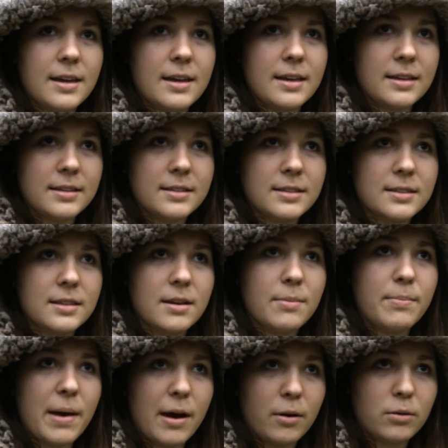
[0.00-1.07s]
is
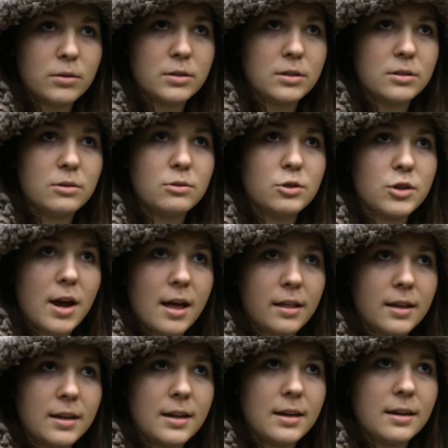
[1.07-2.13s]
about
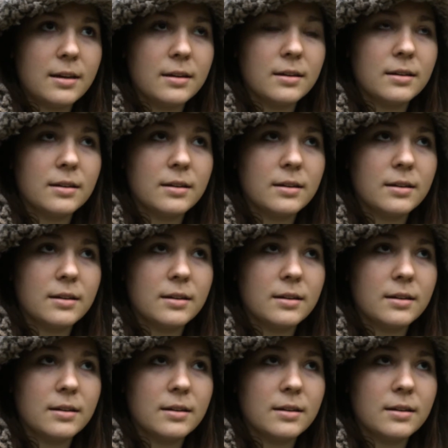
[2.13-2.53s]
neutrality.